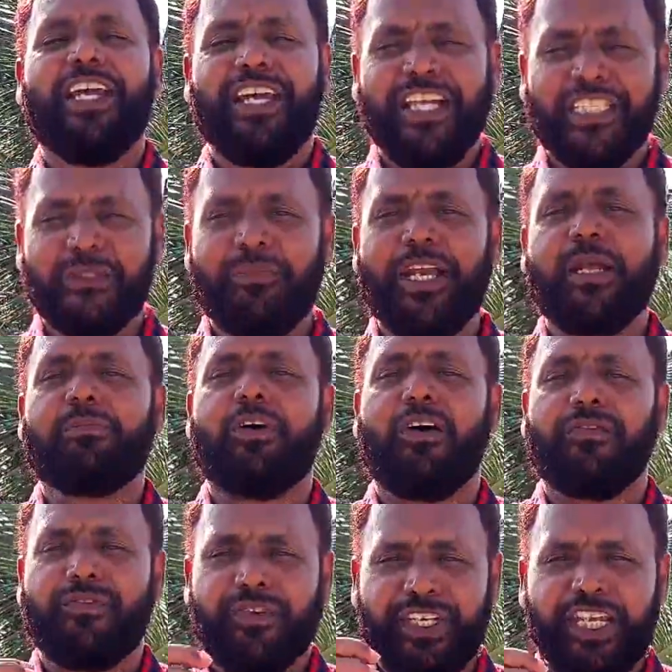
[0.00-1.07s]
is made up
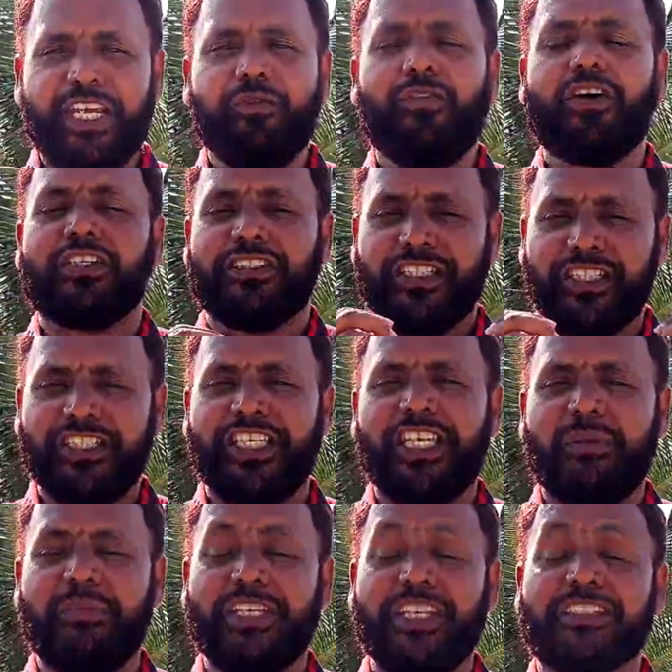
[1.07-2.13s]
of keywords and key
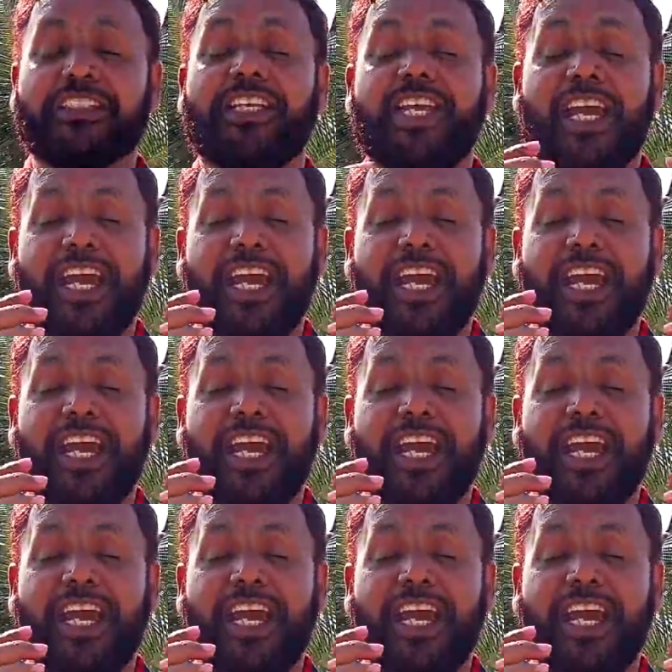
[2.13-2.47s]
images,